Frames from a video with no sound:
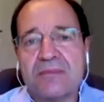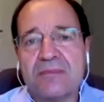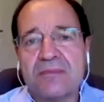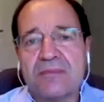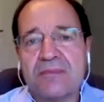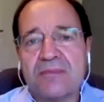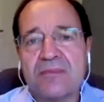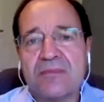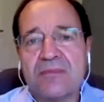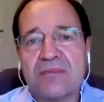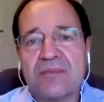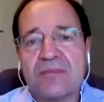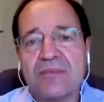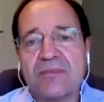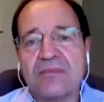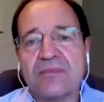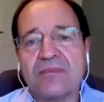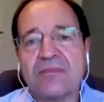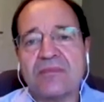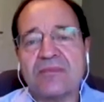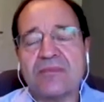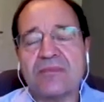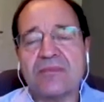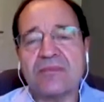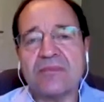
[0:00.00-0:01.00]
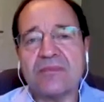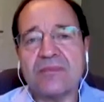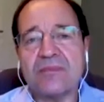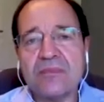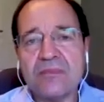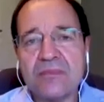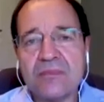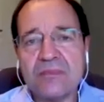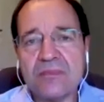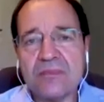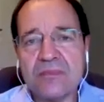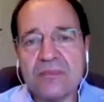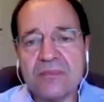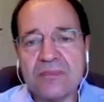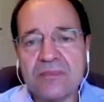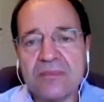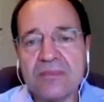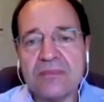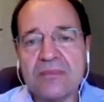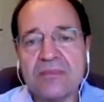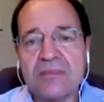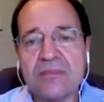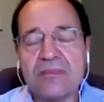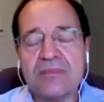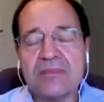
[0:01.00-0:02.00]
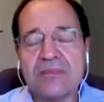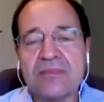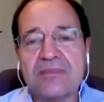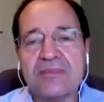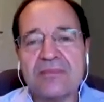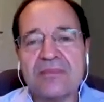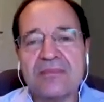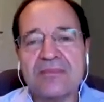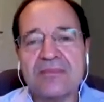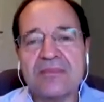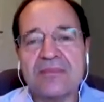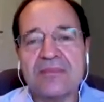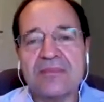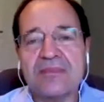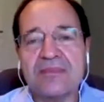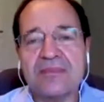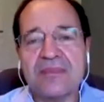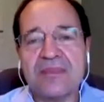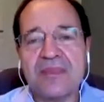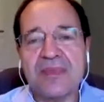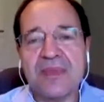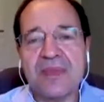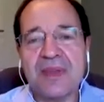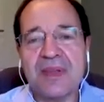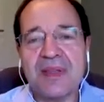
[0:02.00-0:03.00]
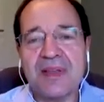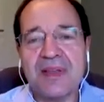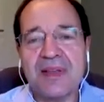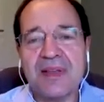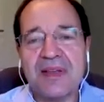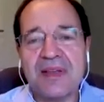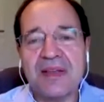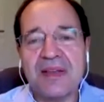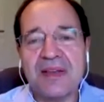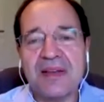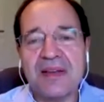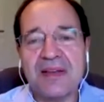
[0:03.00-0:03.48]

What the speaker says: (not speaking)